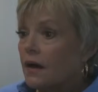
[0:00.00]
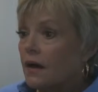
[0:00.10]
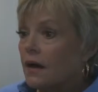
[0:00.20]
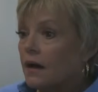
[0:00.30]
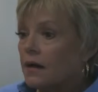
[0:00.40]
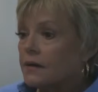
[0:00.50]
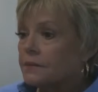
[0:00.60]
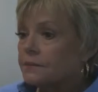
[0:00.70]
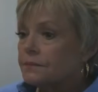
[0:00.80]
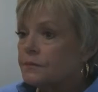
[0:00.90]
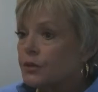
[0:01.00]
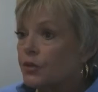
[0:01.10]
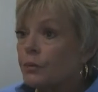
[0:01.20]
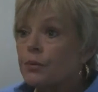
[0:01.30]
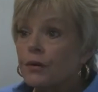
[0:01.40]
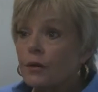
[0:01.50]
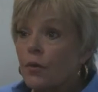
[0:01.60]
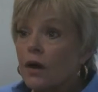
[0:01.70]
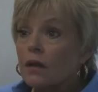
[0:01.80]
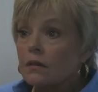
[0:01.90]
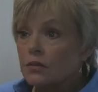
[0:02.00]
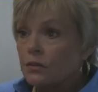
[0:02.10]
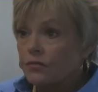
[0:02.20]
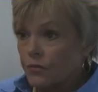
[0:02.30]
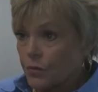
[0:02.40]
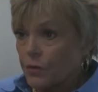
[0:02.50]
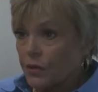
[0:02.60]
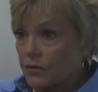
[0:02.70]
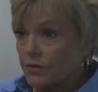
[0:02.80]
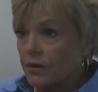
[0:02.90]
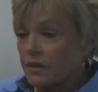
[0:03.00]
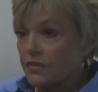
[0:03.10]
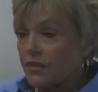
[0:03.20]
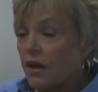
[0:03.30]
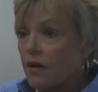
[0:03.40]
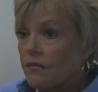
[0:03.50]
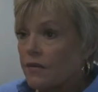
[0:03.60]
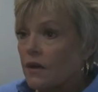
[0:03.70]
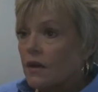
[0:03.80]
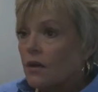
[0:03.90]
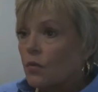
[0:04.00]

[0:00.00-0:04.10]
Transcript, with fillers: uh, doing pretty well for recovery itself.